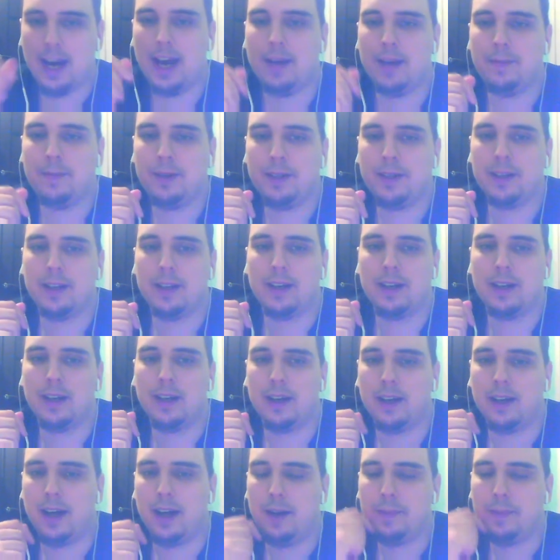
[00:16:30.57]
mean,
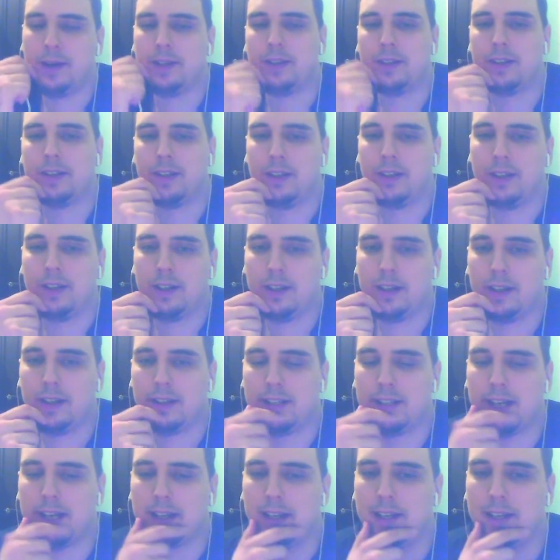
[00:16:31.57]
I meant
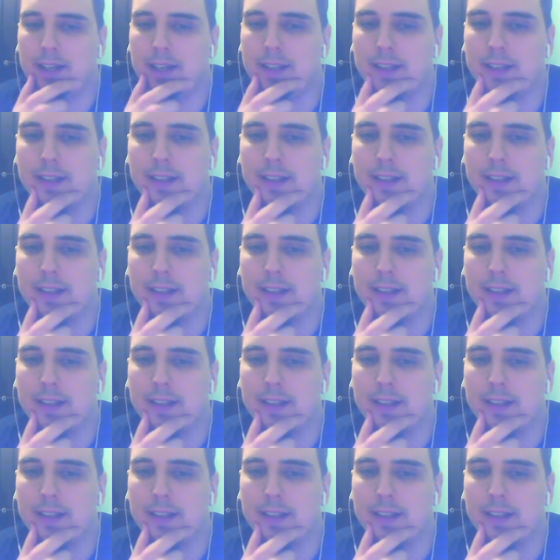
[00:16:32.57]
exactly it.